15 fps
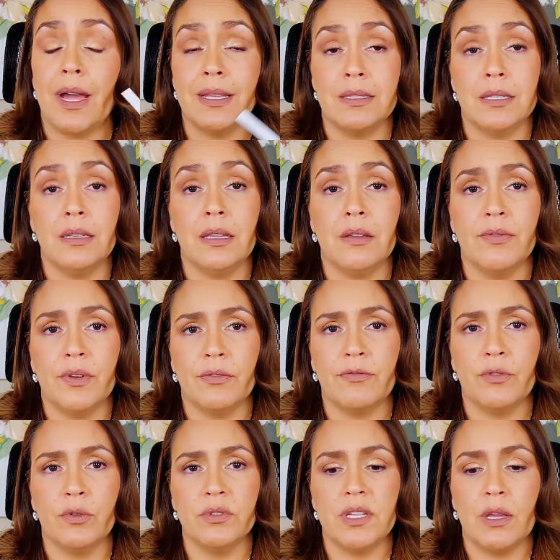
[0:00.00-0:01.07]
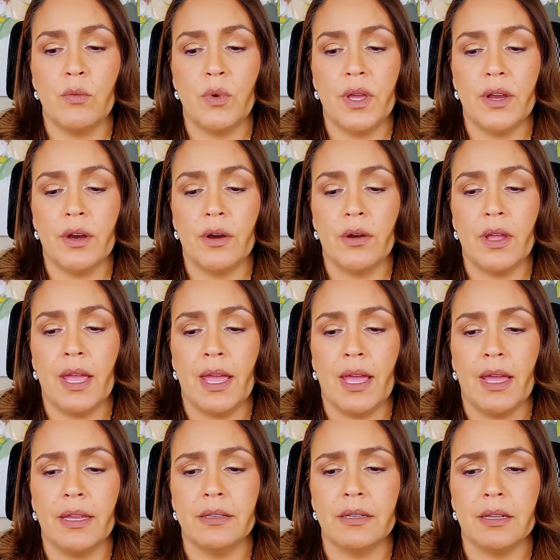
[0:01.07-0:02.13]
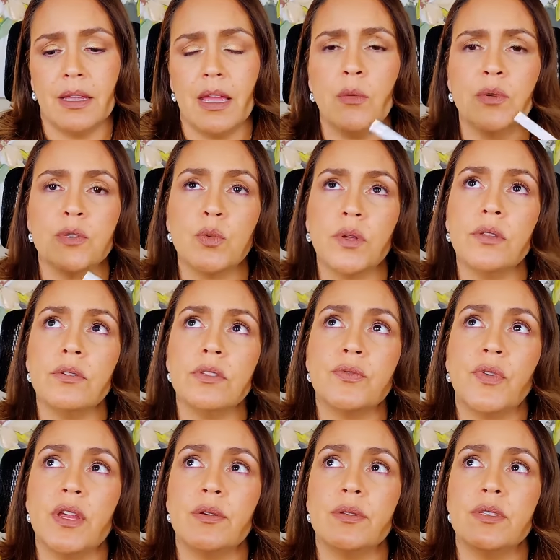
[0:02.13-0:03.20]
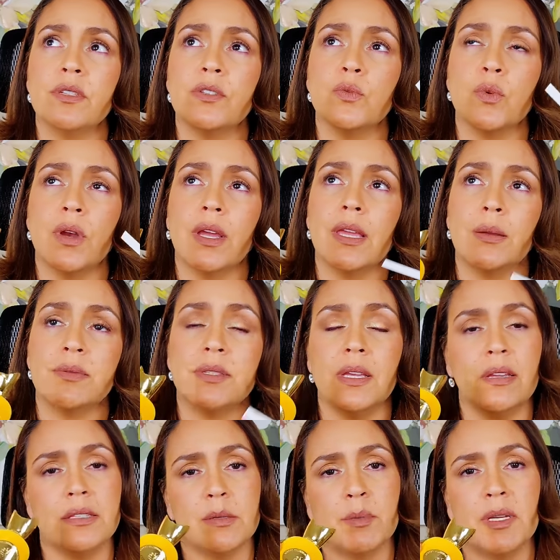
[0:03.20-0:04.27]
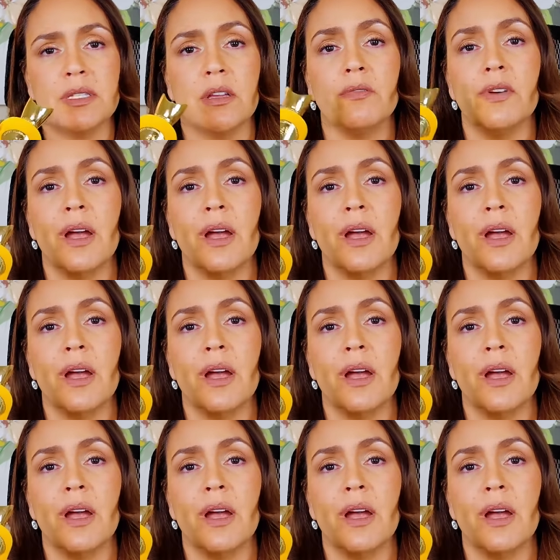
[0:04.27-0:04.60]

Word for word: I did give it a full day wear, and it was one of those fragrances where I kept saying to myself,